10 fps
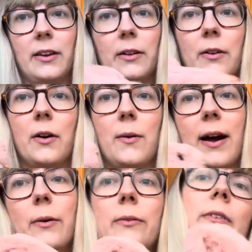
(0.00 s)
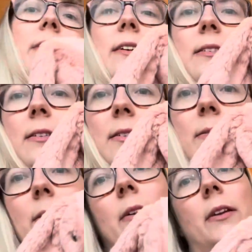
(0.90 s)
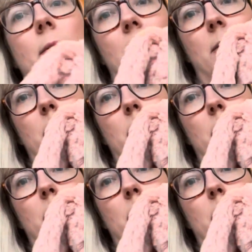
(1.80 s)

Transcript: going to go out is this very cute little